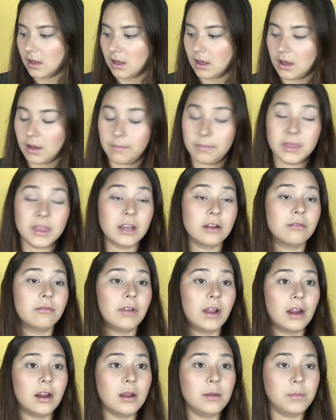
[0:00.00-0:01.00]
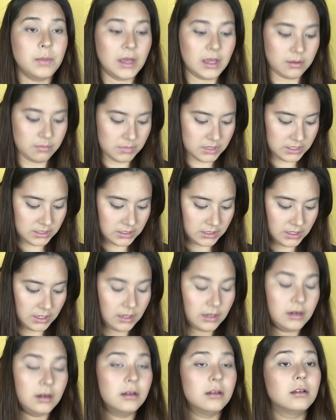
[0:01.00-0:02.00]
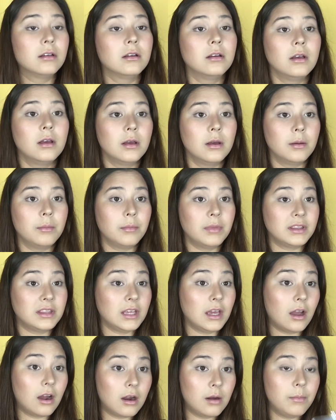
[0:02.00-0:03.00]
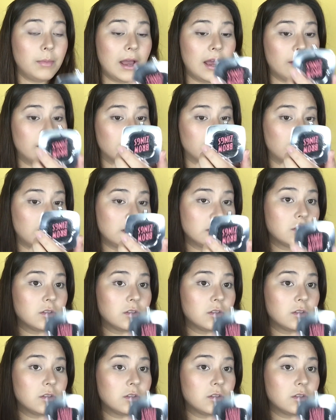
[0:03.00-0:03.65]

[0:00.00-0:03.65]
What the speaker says: They're very pigmented, but they are powdery.